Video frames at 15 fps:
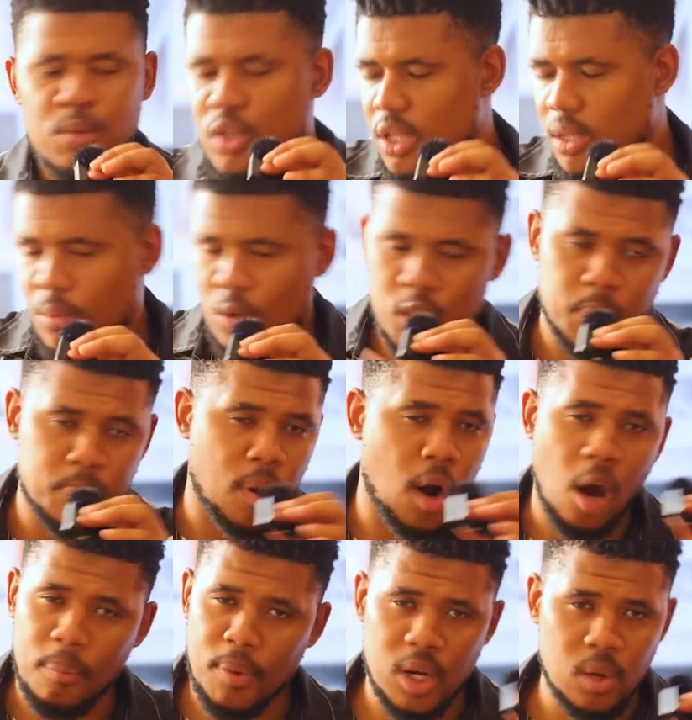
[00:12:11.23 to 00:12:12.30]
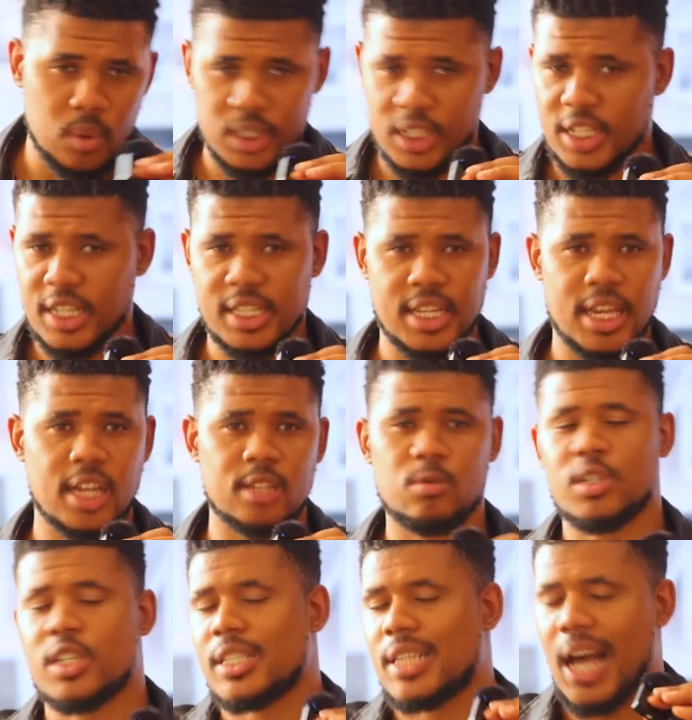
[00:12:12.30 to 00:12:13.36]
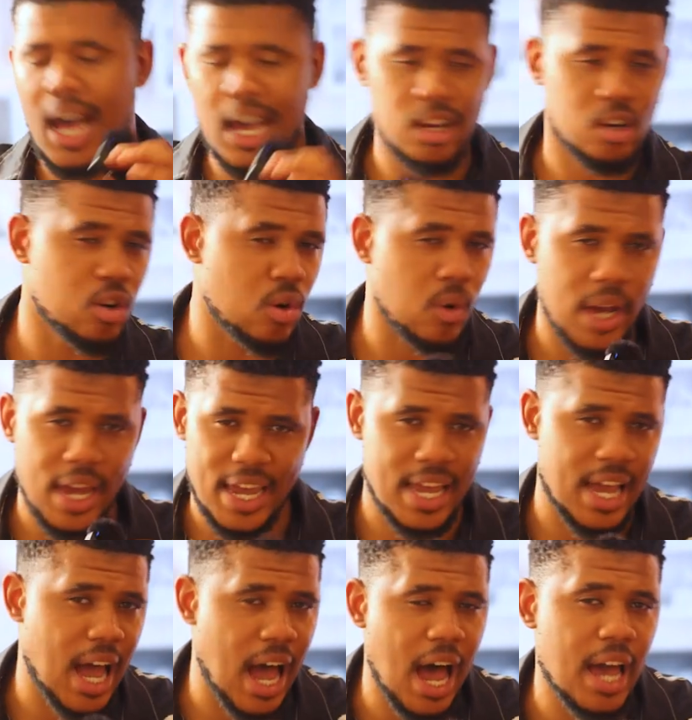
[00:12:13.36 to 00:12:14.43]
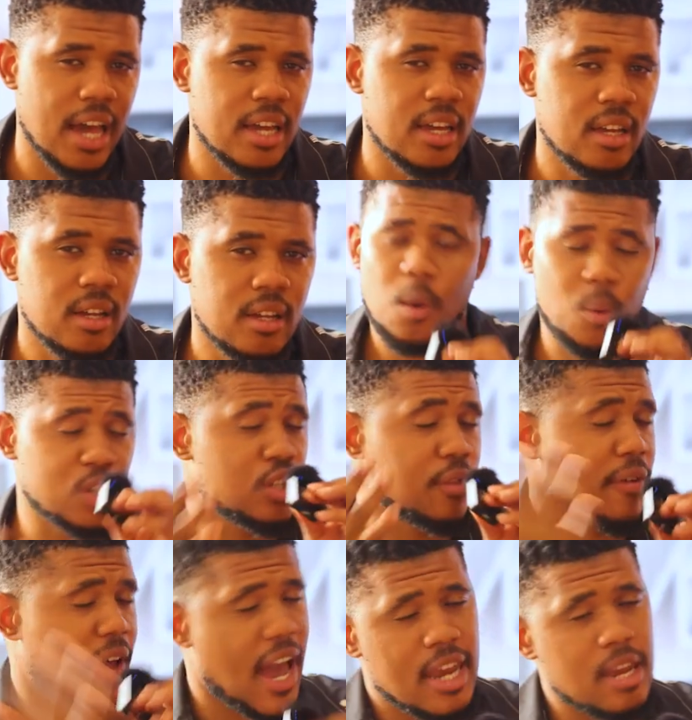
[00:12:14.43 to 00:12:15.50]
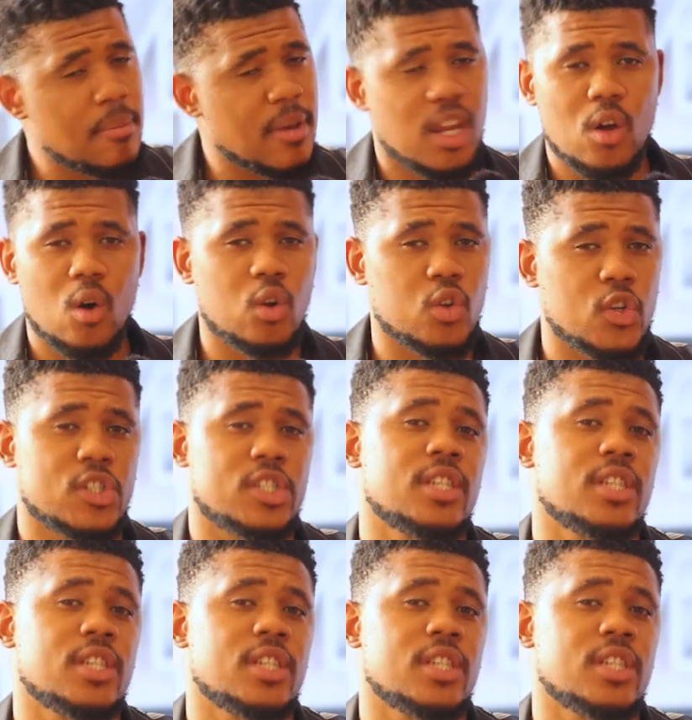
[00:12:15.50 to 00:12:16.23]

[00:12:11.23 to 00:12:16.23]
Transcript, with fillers: I'm using the most popular one in this case, which is Hailuo AI. And once you've animated all your